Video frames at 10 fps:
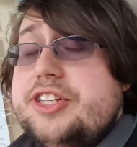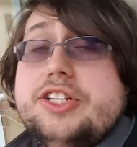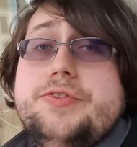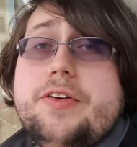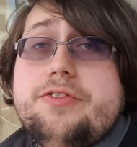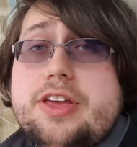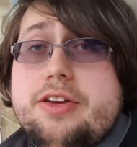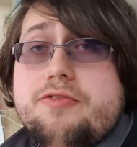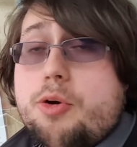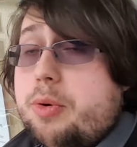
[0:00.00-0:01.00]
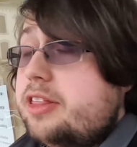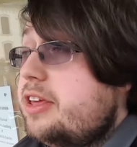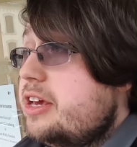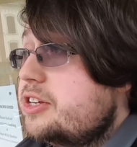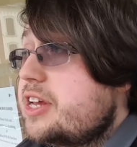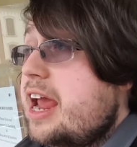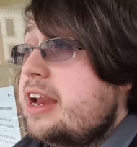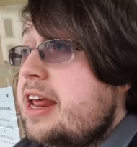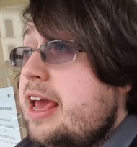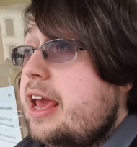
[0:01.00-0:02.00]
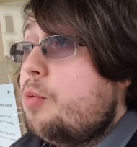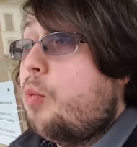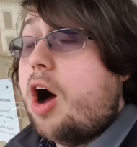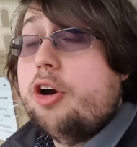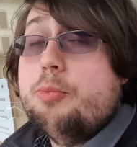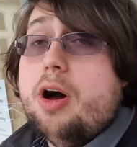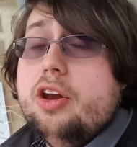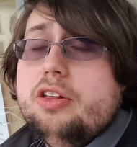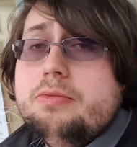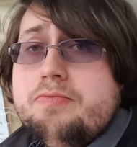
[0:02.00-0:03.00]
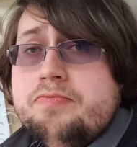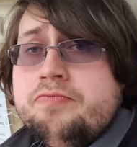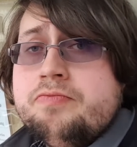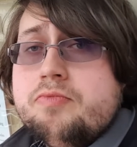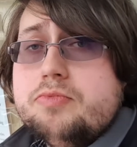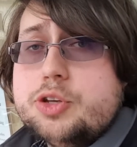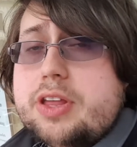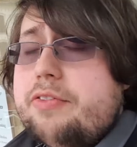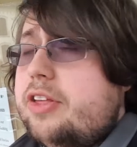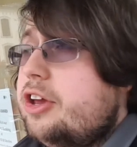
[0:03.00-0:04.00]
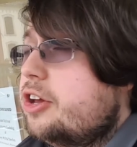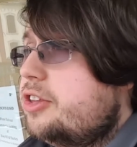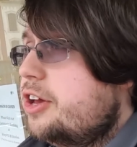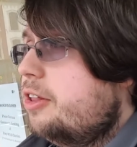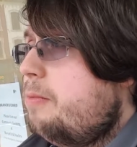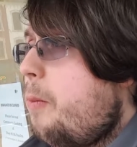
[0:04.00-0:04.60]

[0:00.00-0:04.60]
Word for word: 650 for one of these and a water bottle. So definitely a good deal.